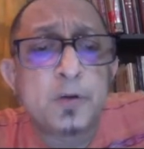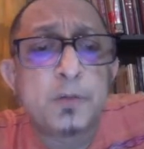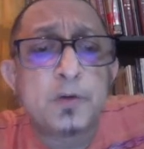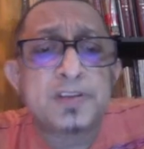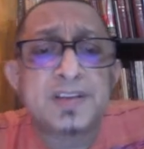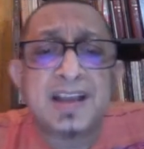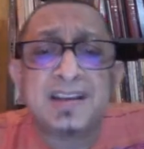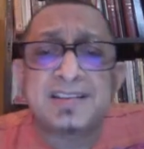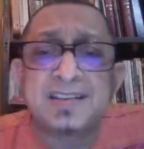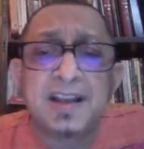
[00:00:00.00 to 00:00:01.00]
own books
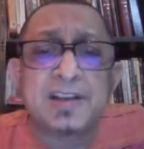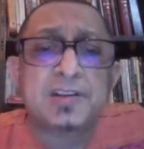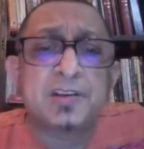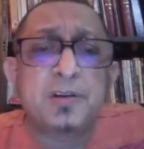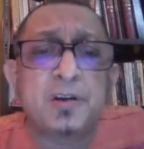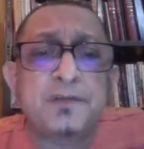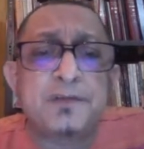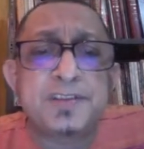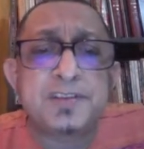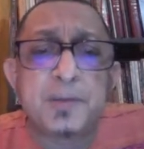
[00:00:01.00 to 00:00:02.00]
and a selection of
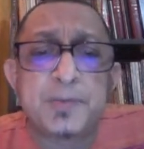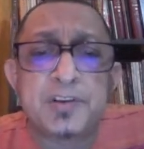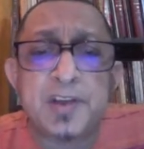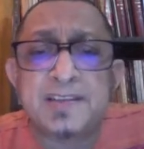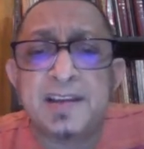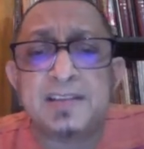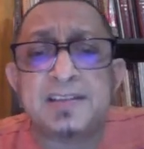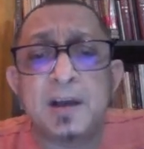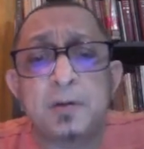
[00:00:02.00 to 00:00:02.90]
scripture ethics.